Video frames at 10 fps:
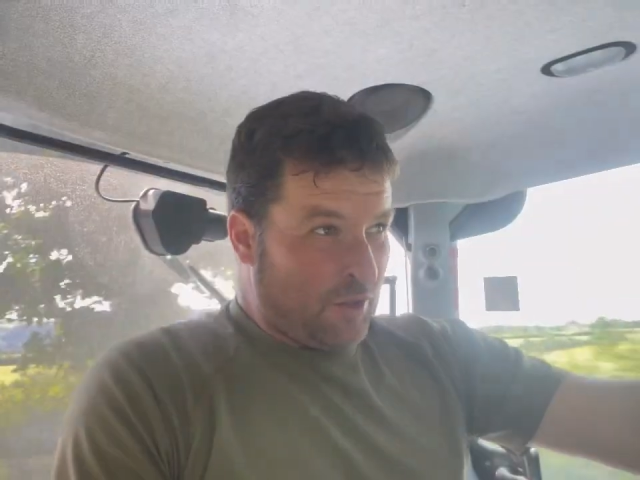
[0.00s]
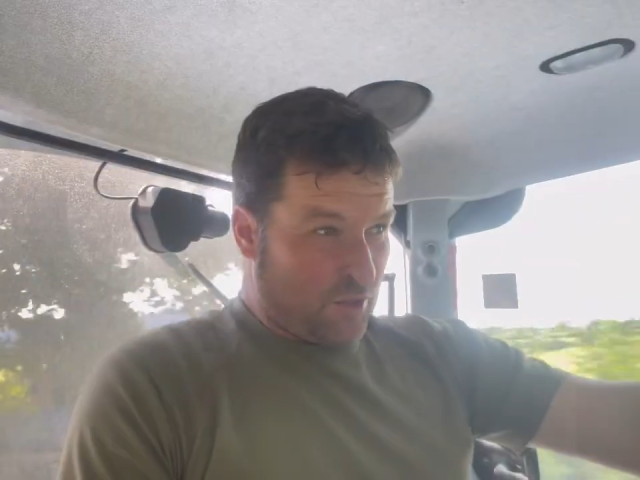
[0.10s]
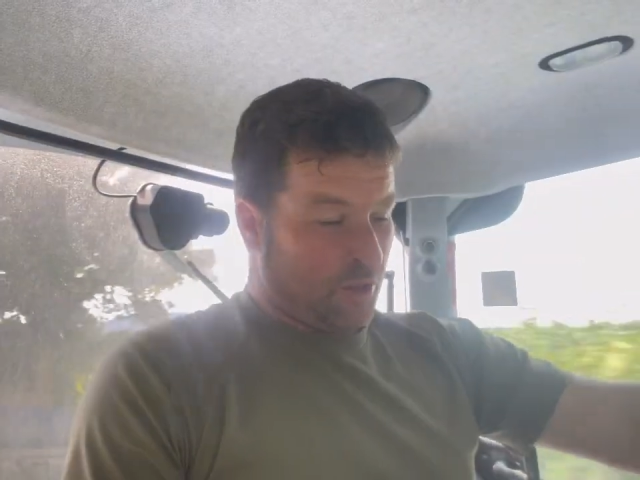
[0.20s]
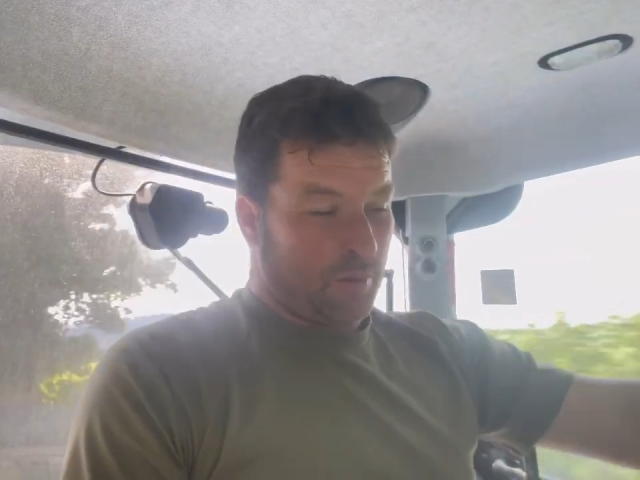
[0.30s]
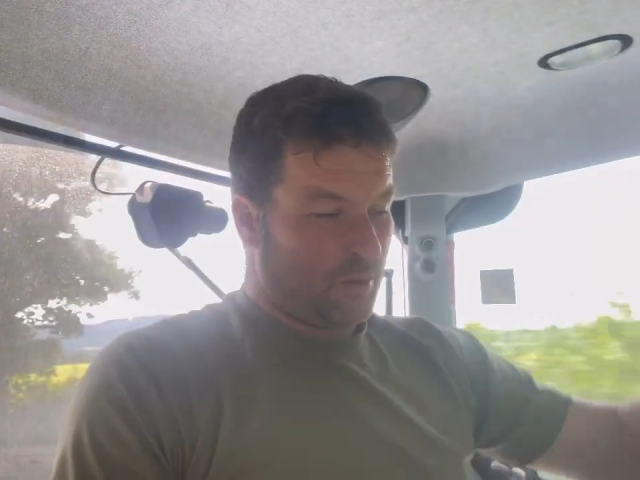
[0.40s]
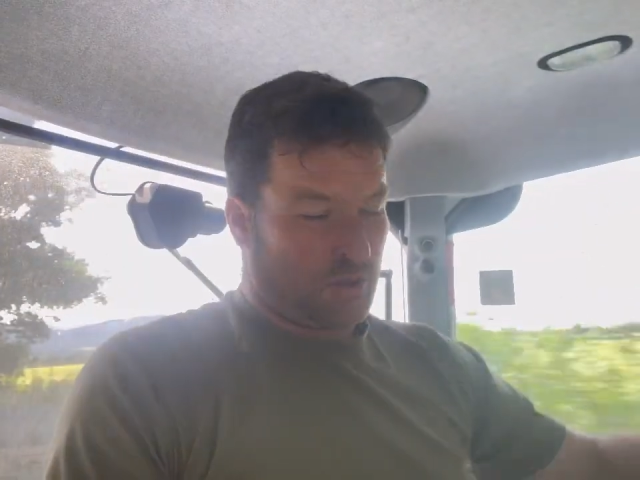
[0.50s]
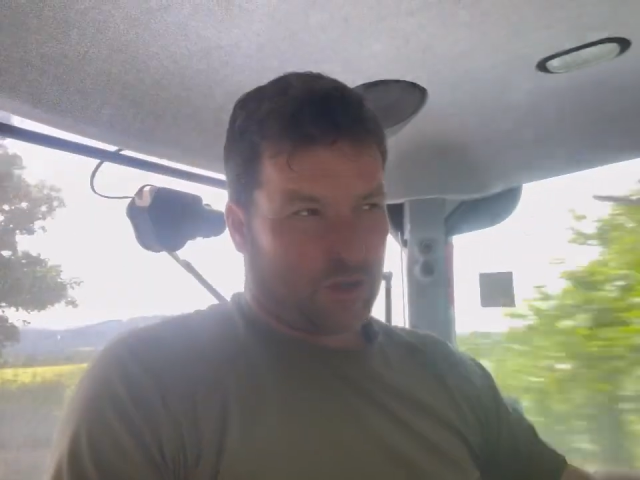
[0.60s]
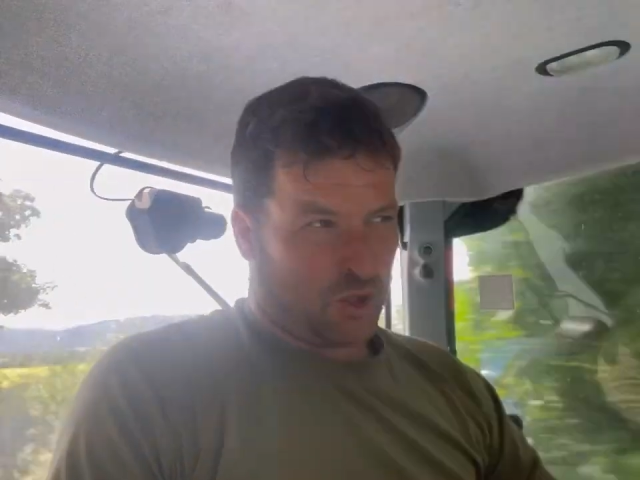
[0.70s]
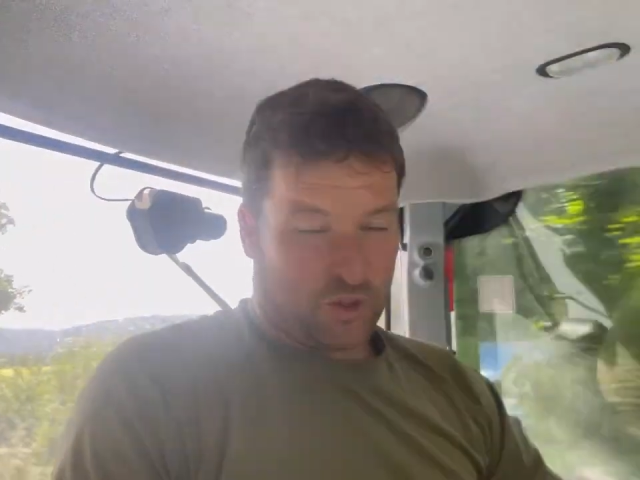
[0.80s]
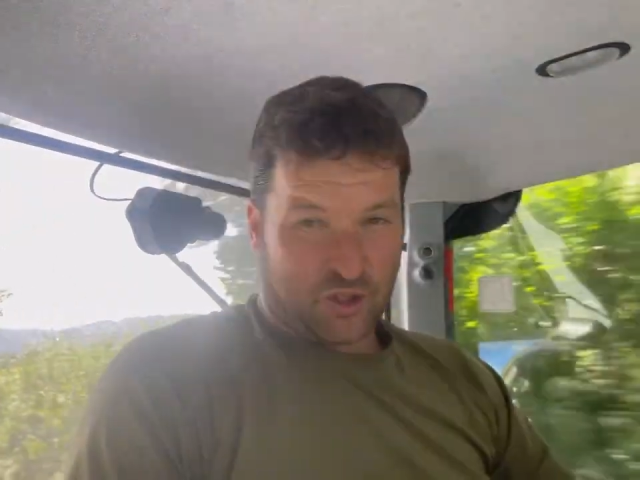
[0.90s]
Just coming up to a
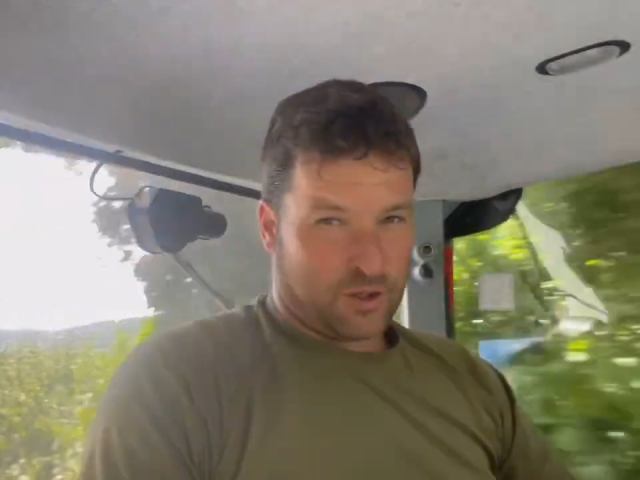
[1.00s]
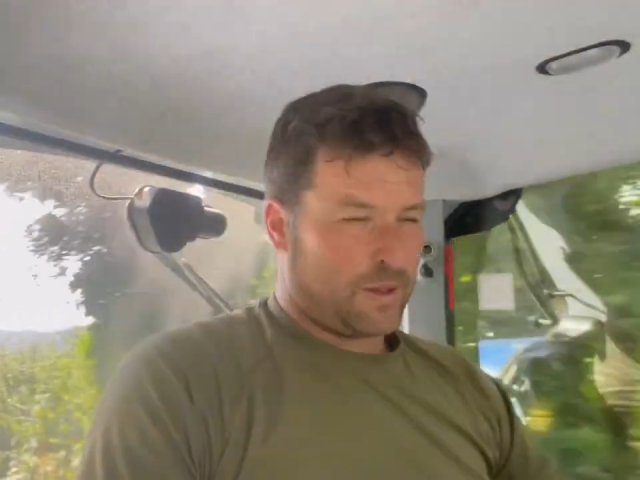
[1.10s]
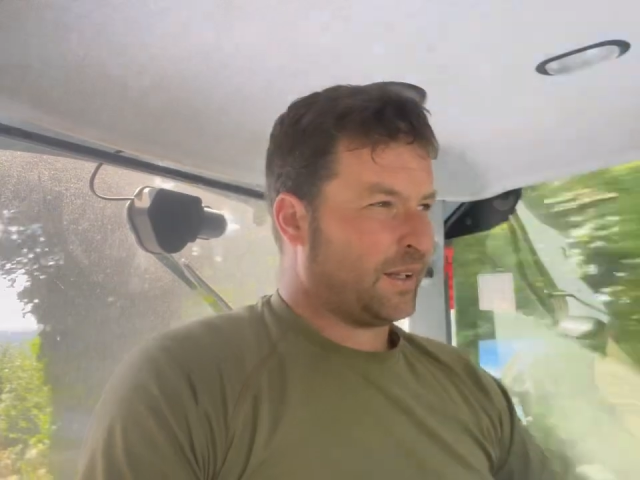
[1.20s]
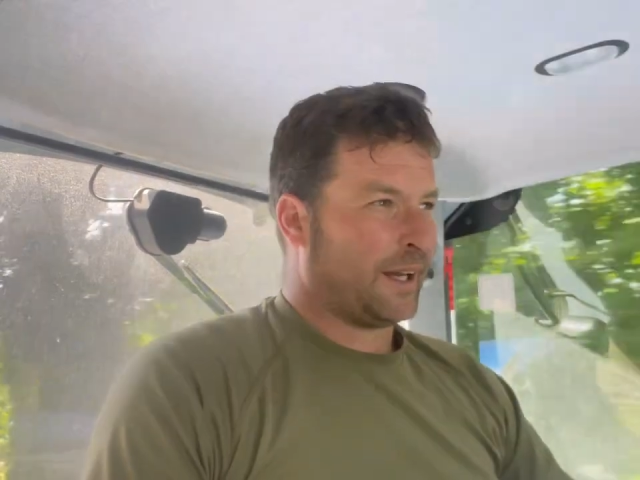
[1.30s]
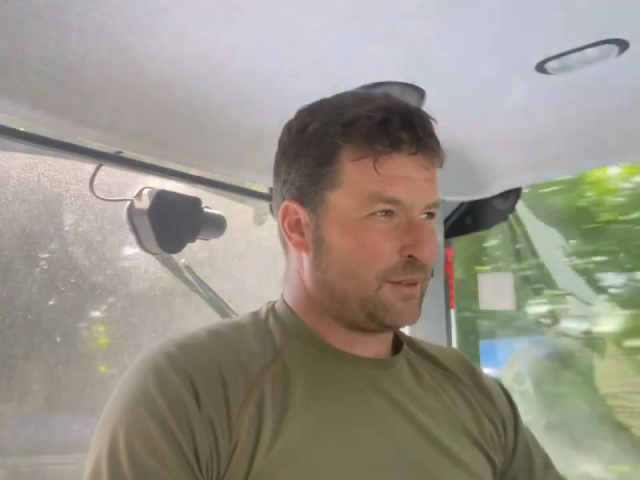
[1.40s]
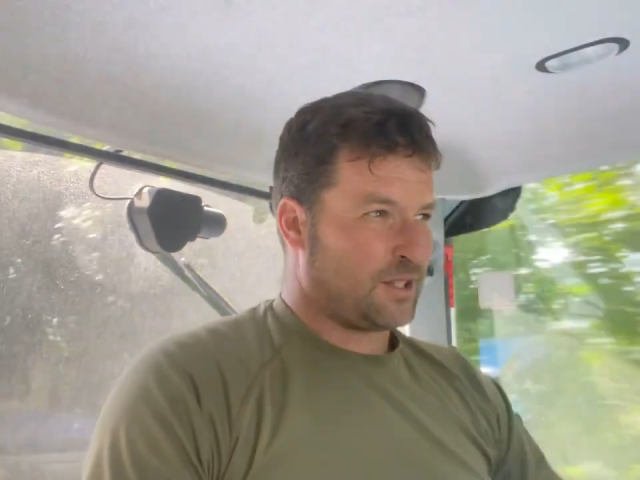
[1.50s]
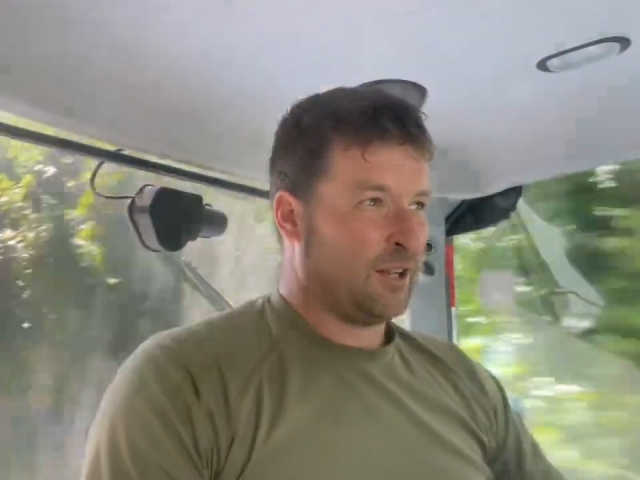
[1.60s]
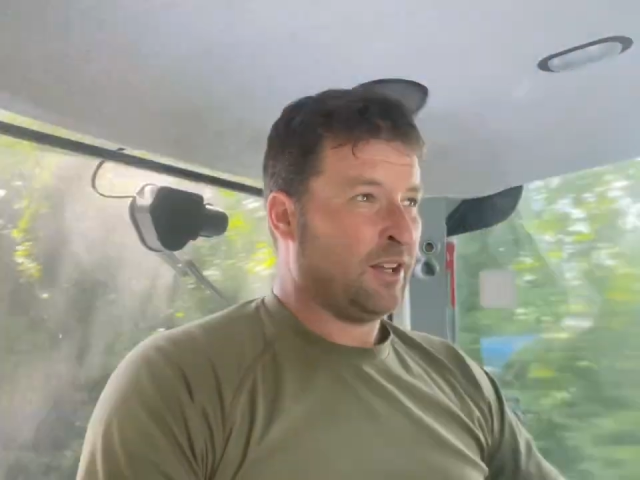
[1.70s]
junction as well now,